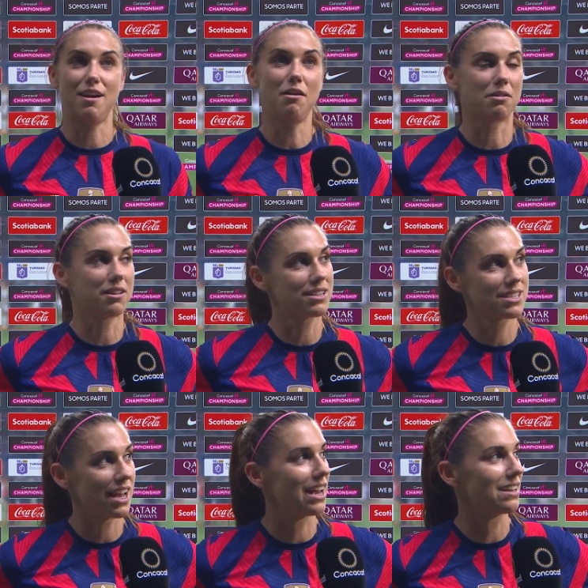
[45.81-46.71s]
oh, there's
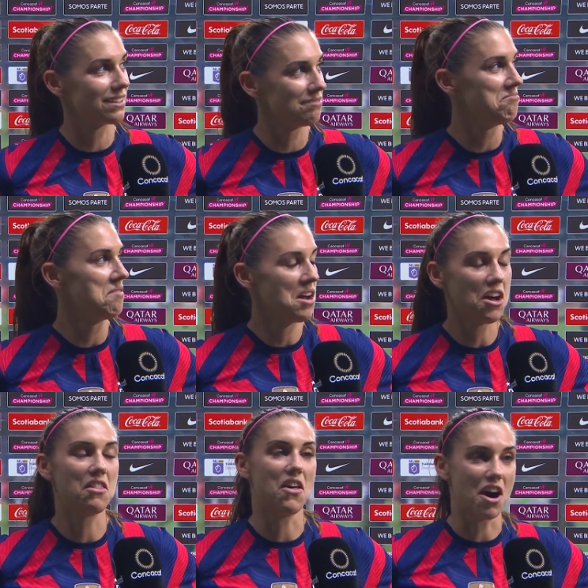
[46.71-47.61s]
like
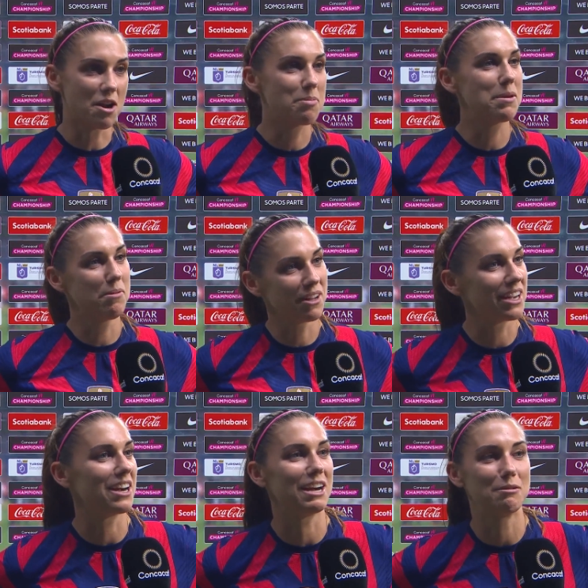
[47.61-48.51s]
a lot of people here.